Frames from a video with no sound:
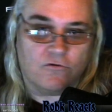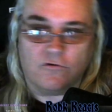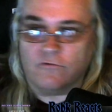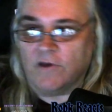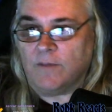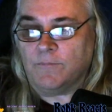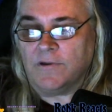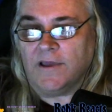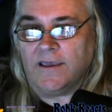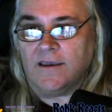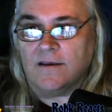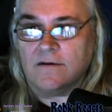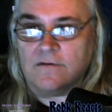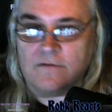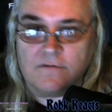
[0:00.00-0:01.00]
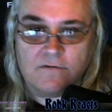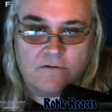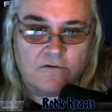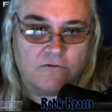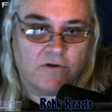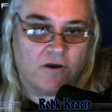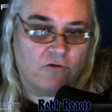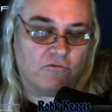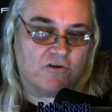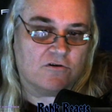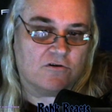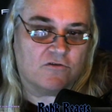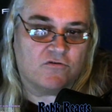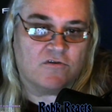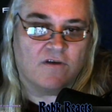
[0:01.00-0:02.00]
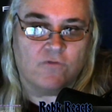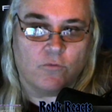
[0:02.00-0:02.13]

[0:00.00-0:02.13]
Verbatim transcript: great playing, great original stuff